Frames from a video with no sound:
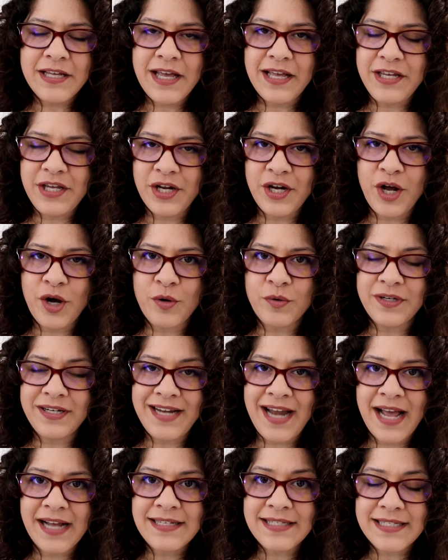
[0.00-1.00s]
you know,
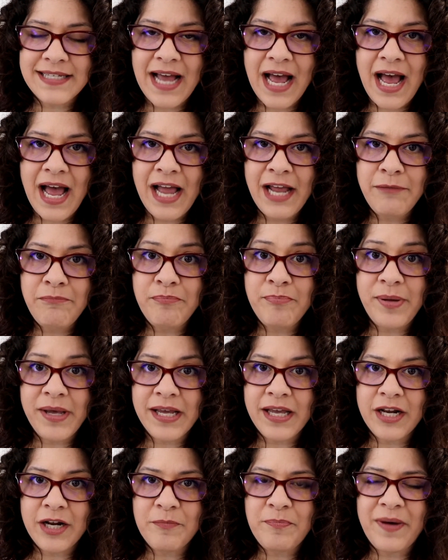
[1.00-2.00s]
next time,
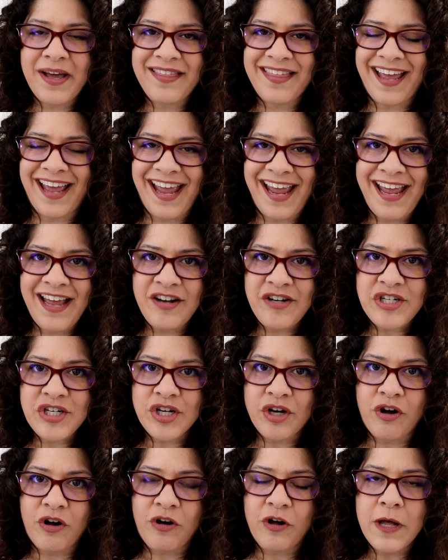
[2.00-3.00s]
pick it up by the
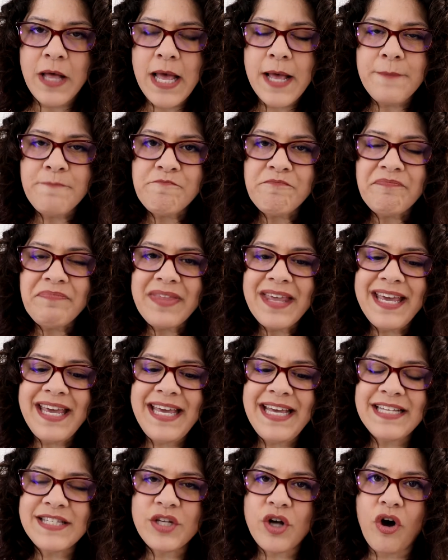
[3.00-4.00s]
handle,
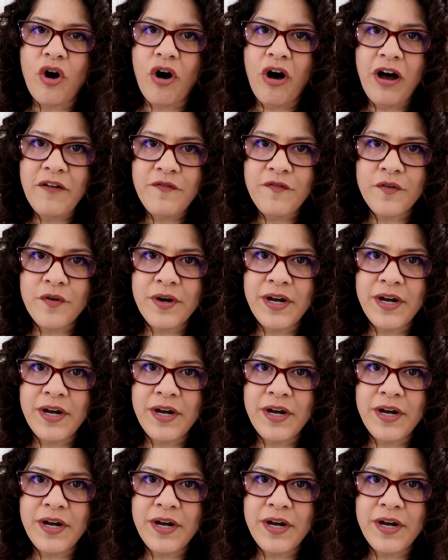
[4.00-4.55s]
he's also